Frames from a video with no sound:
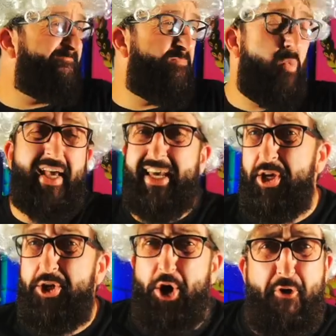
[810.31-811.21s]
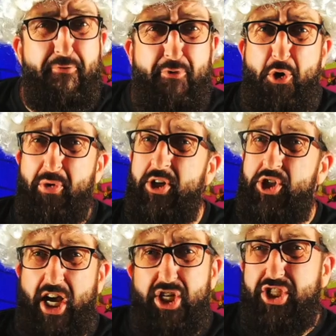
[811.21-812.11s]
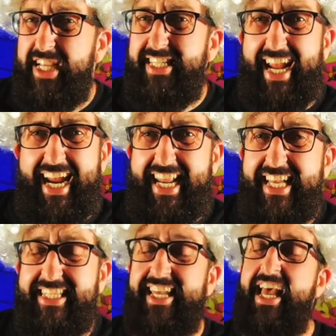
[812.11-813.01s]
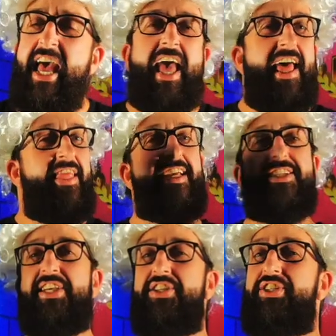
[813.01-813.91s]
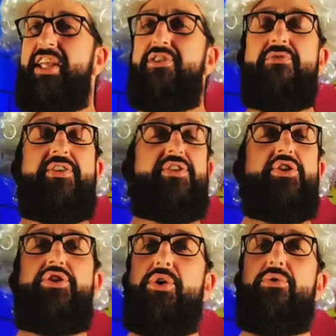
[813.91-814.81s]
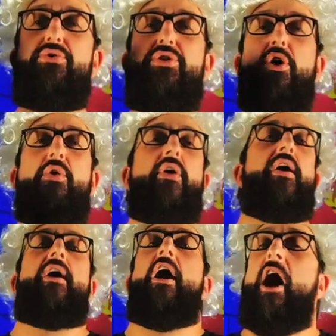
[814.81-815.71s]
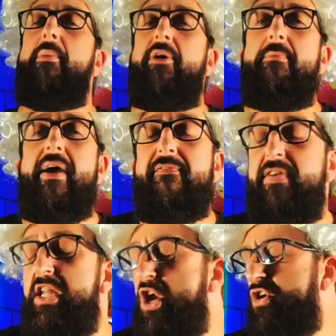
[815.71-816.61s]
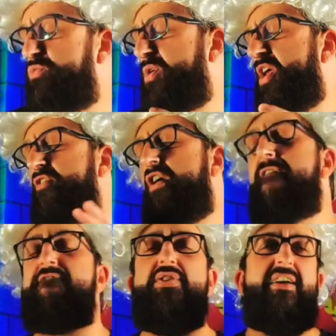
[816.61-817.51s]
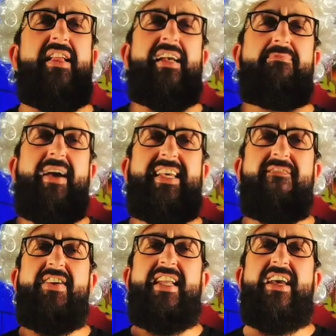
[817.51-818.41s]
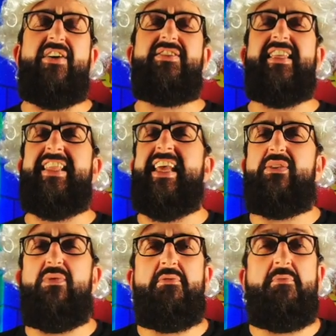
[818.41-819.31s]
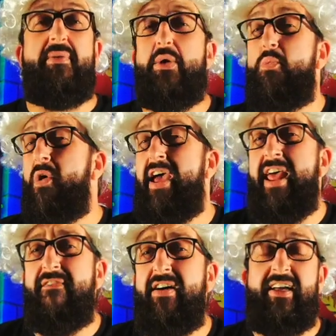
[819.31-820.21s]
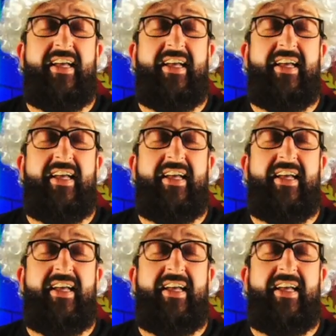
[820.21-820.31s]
we can go through and judge these idiots, let's continue this and do so. I'm gonna make videos whenever I feel like making videos, so the next one will be whenever.